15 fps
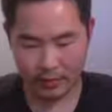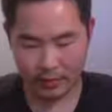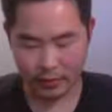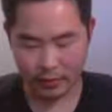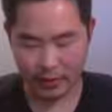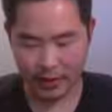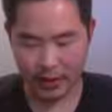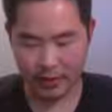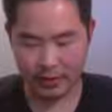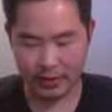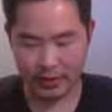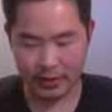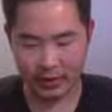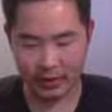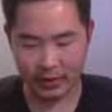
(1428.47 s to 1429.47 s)
So when I use
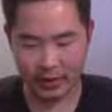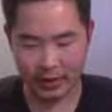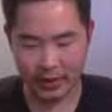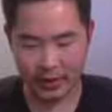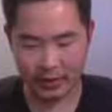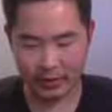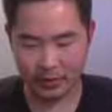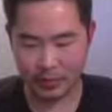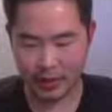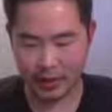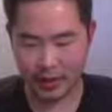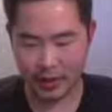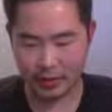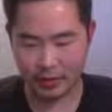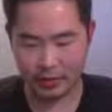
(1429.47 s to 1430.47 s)
Dylan
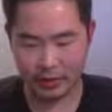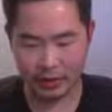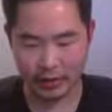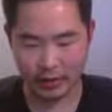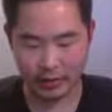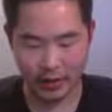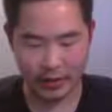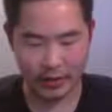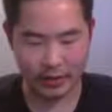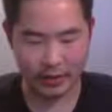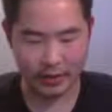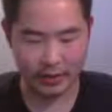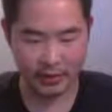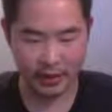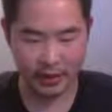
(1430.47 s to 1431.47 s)
SP, I usually try to
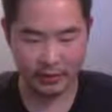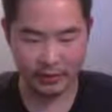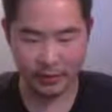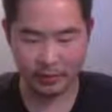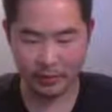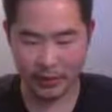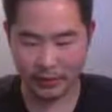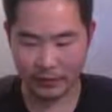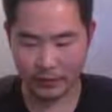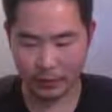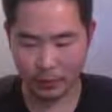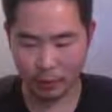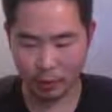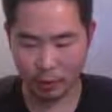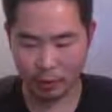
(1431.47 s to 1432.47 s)
save up my
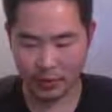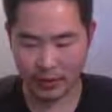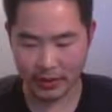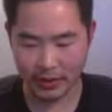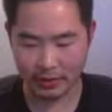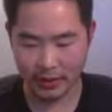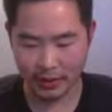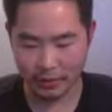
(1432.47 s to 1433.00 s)
full orb until I